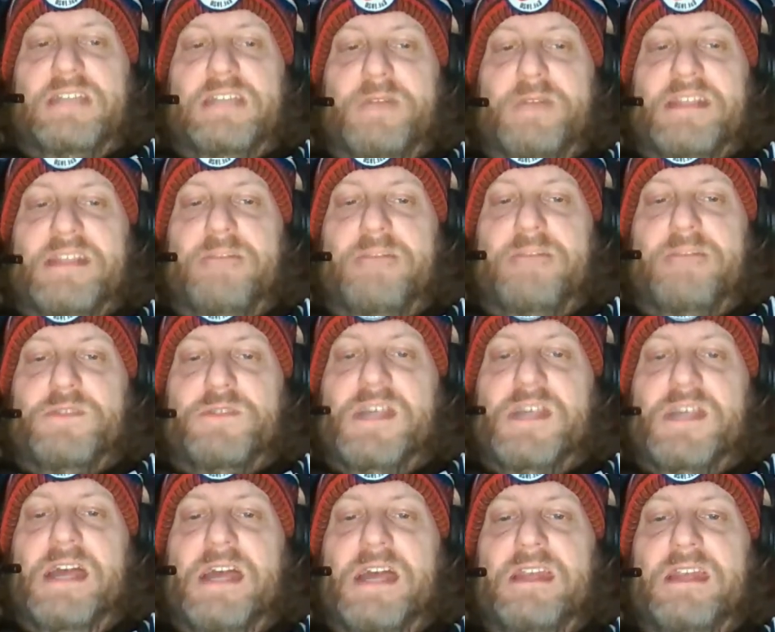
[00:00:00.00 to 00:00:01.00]
He's about
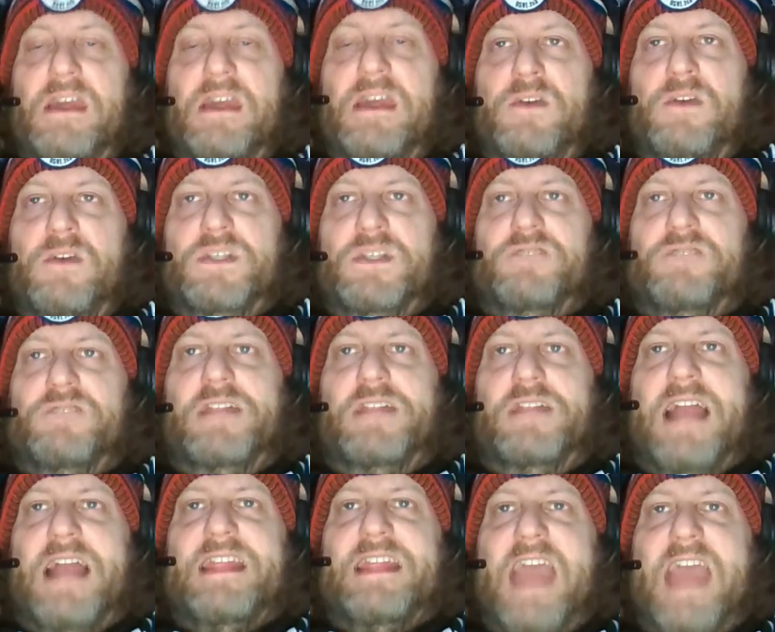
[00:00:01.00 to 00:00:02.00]
10%, which is
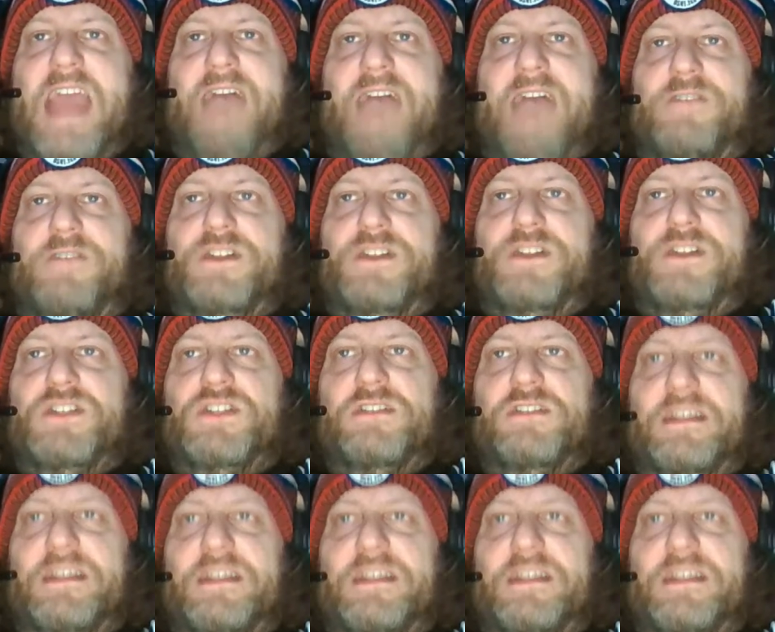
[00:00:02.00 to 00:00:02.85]
really kind of the average.